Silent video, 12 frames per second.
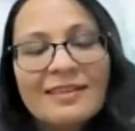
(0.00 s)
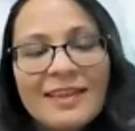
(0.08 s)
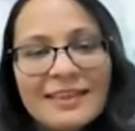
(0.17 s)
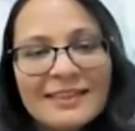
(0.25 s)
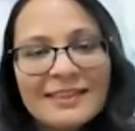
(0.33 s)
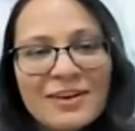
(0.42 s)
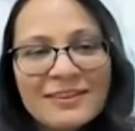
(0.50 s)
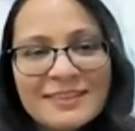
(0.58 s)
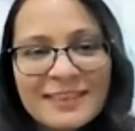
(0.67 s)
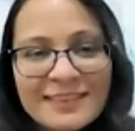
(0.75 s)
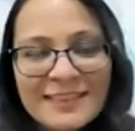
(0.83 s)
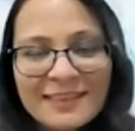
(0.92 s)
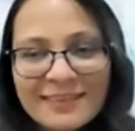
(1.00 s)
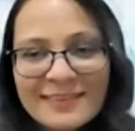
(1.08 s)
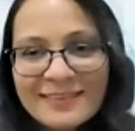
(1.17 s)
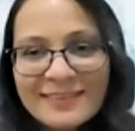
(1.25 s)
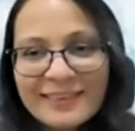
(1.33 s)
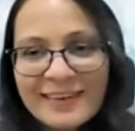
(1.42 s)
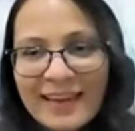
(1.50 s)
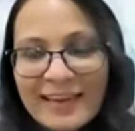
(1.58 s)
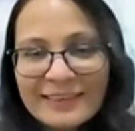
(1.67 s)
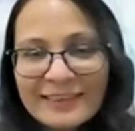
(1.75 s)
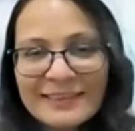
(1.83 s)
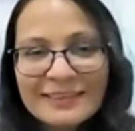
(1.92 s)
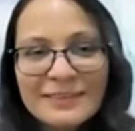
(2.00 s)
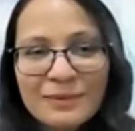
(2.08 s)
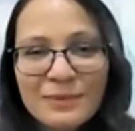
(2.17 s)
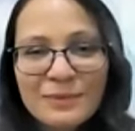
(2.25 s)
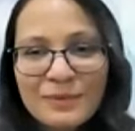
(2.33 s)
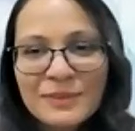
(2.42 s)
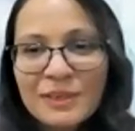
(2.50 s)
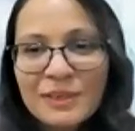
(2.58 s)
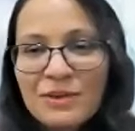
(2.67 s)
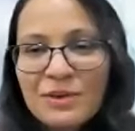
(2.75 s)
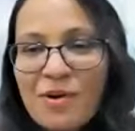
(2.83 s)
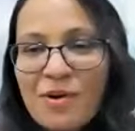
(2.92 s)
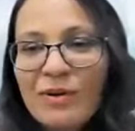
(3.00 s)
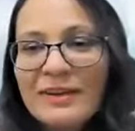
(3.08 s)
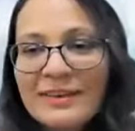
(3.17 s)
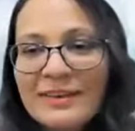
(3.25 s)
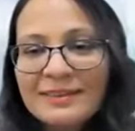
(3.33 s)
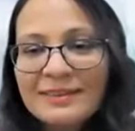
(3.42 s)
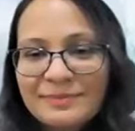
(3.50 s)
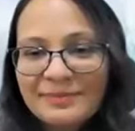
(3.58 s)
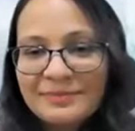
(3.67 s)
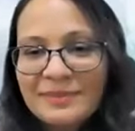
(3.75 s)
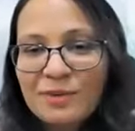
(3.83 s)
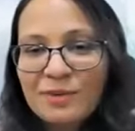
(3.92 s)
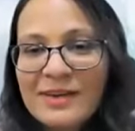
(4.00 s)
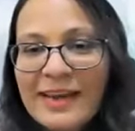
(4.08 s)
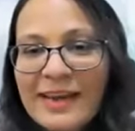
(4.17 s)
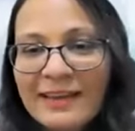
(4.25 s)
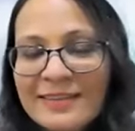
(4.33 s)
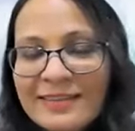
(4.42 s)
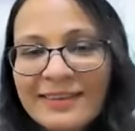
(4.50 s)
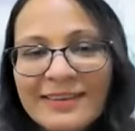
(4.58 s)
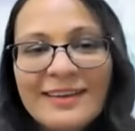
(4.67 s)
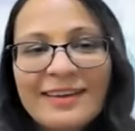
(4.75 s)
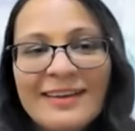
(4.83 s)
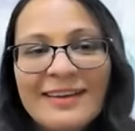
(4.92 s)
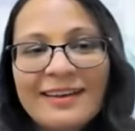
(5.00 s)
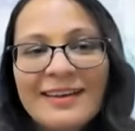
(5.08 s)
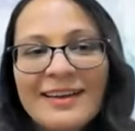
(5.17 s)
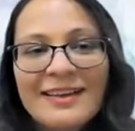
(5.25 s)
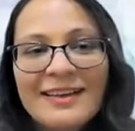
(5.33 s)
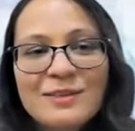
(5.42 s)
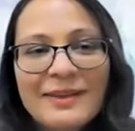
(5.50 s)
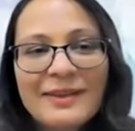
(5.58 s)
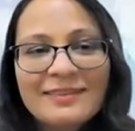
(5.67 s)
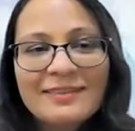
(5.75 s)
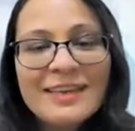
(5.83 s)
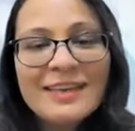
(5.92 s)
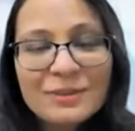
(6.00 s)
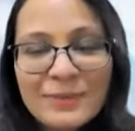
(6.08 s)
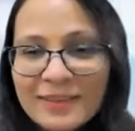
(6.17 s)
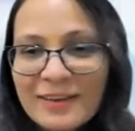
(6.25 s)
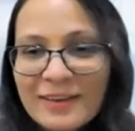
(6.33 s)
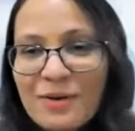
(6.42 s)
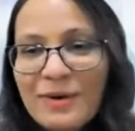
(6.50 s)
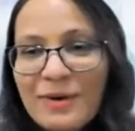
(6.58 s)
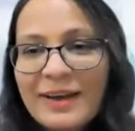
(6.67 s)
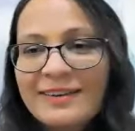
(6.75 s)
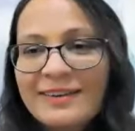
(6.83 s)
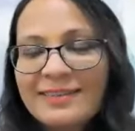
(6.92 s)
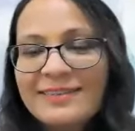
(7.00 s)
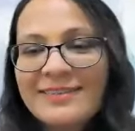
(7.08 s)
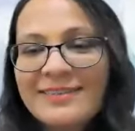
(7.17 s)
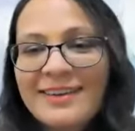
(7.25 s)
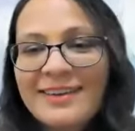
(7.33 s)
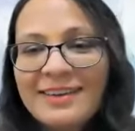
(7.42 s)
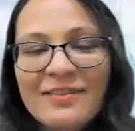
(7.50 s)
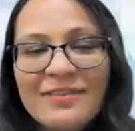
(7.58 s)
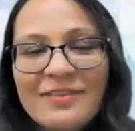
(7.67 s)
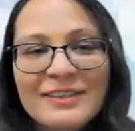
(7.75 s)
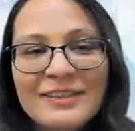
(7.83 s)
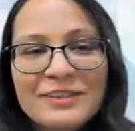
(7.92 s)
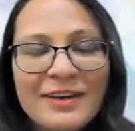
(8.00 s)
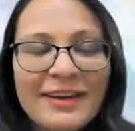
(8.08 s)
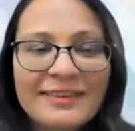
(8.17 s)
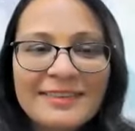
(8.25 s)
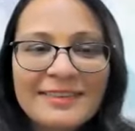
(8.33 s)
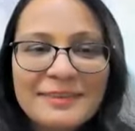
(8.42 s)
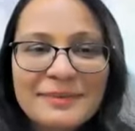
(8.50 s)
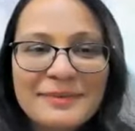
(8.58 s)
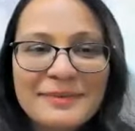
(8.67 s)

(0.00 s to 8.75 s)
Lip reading: Thanks a lot, Sachin, and wishing you all a good health as well. Yes, Shweta, go ahead. You've raised your hand.